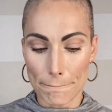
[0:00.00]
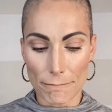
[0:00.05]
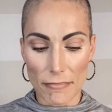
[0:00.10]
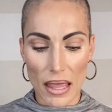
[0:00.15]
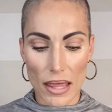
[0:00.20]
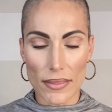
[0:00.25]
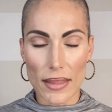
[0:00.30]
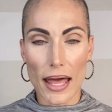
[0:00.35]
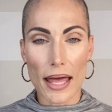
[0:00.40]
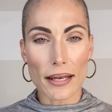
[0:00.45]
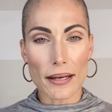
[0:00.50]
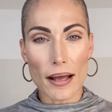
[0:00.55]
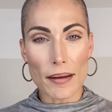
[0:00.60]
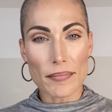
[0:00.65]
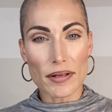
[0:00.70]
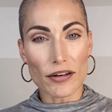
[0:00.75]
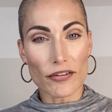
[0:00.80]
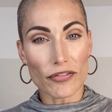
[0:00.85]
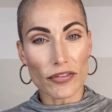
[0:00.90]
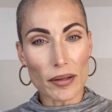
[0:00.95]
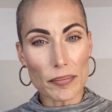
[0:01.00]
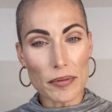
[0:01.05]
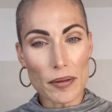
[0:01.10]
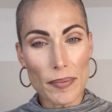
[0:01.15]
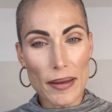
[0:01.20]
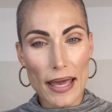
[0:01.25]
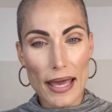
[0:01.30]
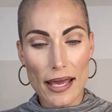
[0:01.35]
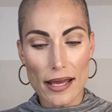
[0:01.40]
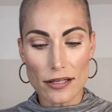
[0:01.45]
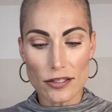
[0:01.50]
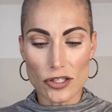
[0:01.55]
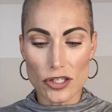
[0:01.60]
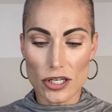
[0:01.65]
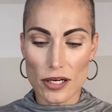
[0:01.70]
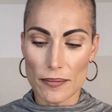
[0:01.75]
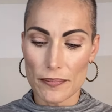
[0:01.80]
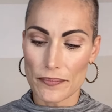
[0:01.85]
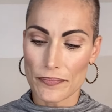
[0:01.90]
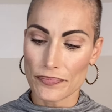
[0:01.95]
And then I'm gonna flip the
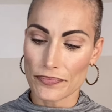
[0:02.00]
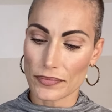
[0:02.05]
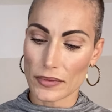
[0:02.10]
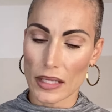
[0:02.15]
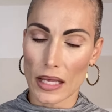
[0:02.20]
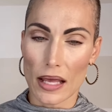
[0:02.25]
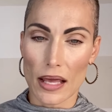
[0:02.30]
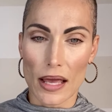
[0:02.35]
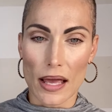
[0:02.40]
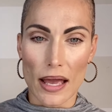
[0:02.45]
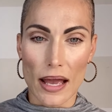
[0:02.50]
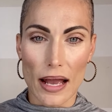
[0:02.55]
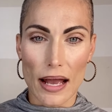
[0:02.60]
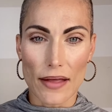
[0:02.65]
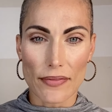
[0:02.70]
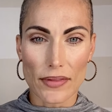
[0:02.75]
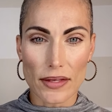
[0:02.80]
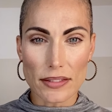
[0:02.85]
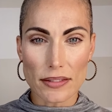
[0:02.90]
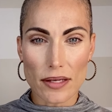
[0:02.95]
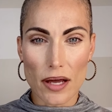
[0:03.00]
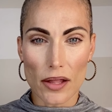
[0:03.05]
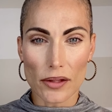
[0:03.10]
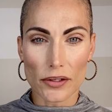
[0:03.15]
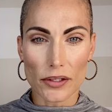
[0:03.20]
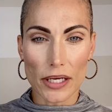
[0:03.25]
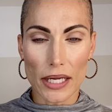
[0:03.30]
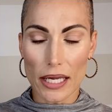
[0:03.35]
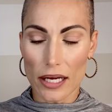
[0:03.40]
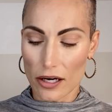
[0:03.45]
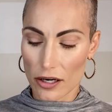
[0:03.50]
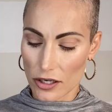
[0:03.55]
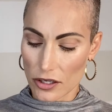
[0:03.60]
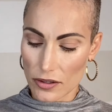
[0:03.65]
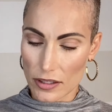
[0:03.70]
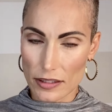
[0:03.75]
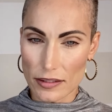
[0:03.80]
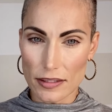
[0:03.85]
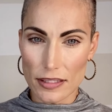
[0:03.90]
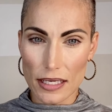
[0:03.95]
page. And this color here, you
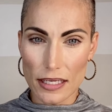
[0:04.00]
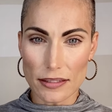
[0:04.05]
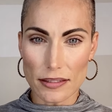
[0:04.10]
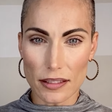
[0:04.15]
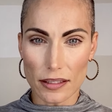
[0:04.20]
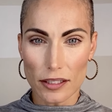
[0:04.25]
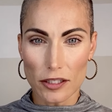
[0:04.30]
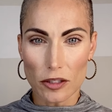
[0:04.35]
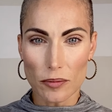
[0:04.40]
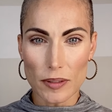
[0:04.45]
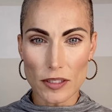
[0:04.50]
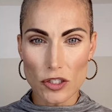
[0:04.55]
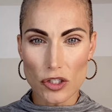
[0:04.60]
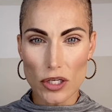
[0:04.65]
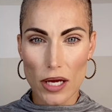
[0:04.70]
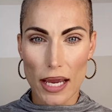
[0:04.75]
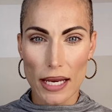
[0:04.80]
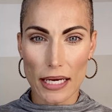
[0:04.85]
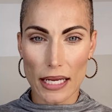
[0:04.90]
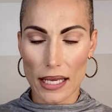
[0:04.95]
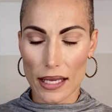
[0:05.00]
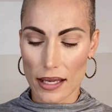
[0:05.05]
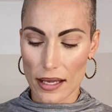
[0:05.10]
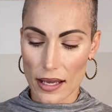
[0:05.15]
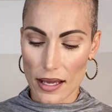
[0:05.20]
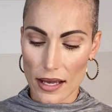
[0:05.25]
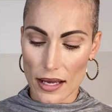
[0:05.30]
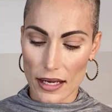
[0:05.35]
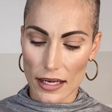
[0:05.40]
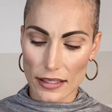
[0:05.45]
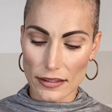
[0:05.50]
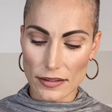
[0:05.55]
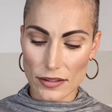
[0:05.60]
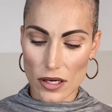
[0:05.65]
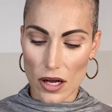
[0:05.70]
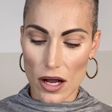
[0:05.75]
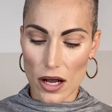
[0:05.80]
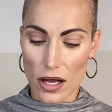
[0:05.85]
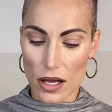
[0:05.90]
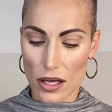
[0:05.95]
can see it's a little bit shiny. It's
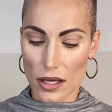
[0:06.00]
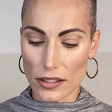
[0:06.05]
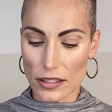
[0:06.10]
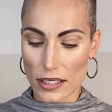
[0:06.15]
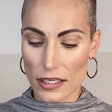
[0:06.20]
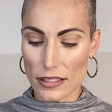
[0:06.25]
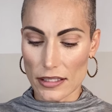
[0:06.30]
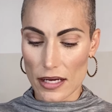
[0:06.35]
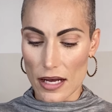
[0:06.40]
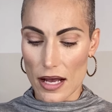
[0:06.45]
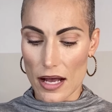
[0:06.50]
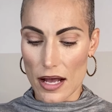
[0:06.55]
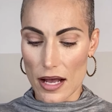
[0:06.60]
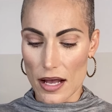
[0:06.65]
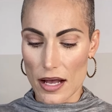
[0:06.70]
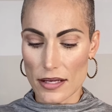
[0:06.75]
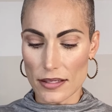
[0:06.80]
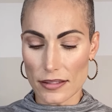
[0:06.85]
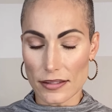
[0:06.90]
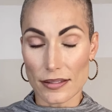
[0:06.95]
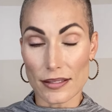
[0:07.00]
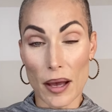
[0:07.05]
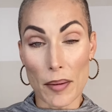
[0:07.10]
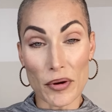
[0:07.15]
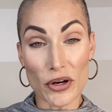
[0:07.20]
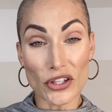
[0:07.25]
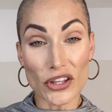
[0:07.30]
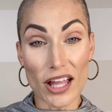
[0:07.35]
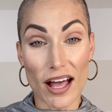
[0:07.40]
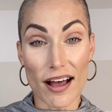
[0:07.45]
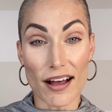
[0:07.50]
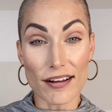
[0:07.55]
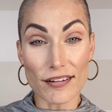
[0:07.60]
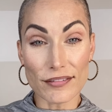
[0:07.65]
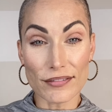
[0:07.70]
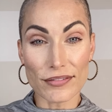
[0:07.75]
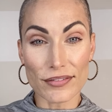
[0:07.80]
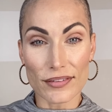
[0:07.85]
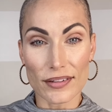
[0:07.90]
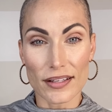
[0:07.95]
called Summer
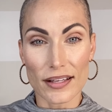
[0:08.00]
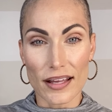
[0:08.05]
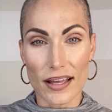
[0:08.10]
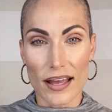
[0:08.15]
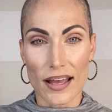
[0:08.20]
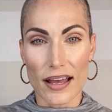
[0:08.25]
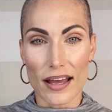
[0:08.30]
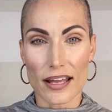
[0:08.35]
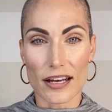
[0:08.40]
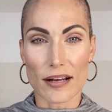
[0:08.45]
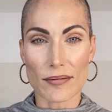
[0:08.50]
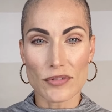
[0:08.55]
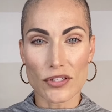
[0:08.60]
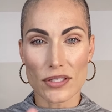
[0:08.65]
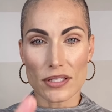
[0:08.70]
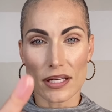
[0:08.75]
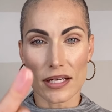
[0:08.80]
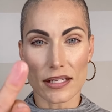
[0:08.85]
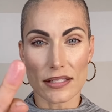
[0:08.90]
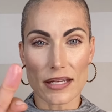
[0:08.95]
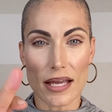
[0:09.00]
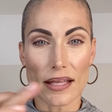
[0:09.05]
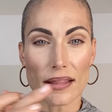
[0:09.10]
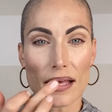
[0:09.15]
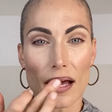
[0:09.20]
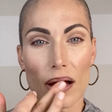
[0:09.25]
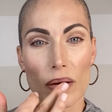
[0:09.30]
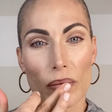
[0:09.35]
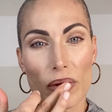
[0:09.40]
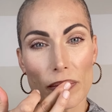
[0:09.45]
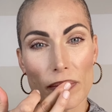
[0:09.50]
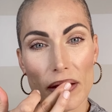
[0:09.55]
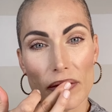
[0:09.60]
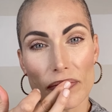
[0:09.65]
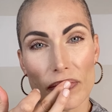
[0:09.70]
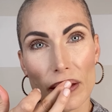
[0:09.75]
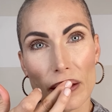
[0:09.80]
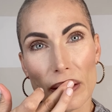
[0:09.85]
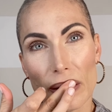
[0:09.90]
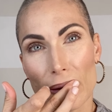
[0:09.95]
Love. And I'm just gonna take that with my
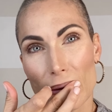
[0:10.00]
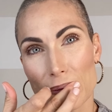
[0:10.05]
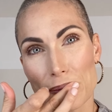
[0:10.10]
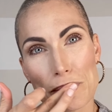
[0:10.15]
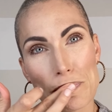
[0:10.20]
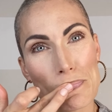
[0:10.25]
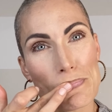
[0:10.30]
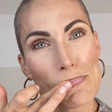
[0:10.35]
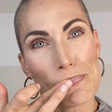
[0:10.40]
finger.